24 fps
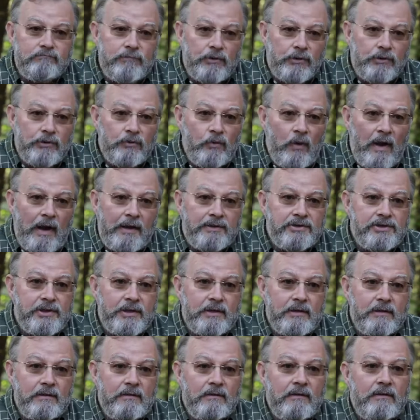bird
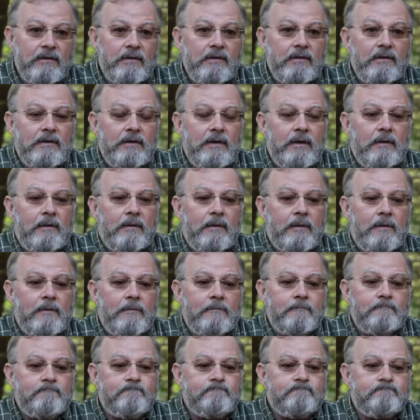watching,
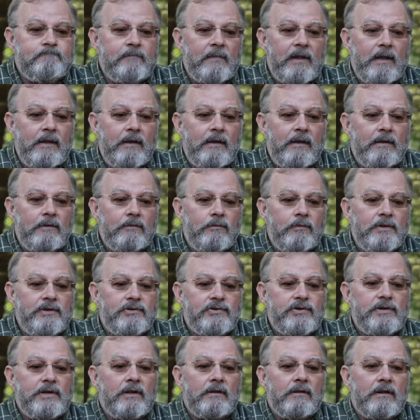um, and we
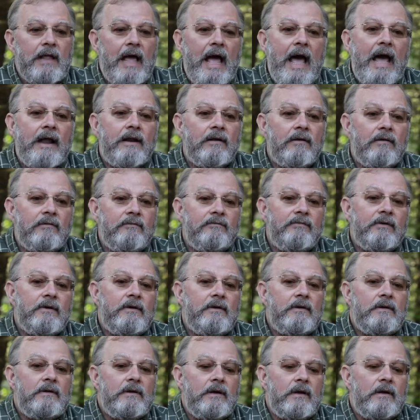see a lot of,
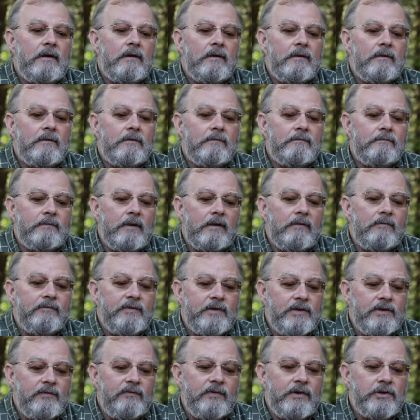uh, of
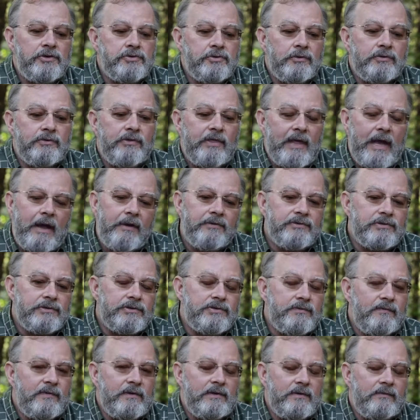individual,
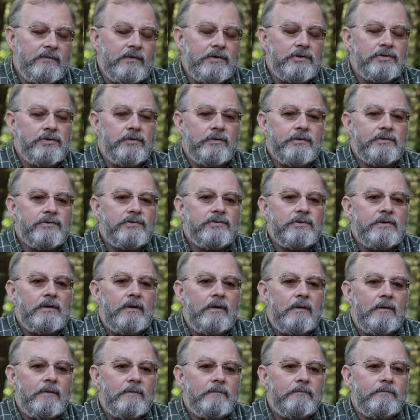thousands of individuals
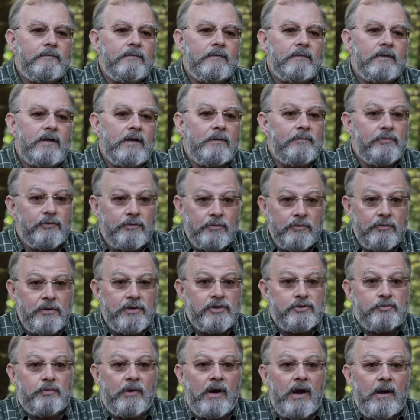uh, come through
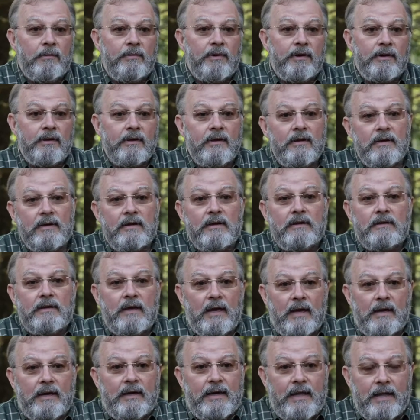this property
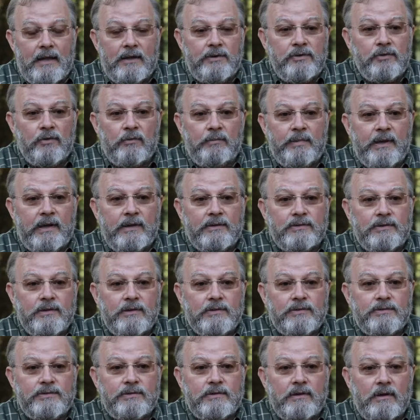on an annual
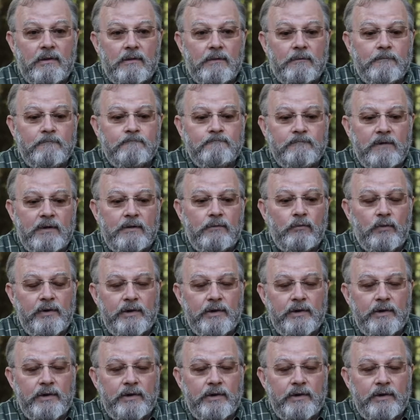basis, um, and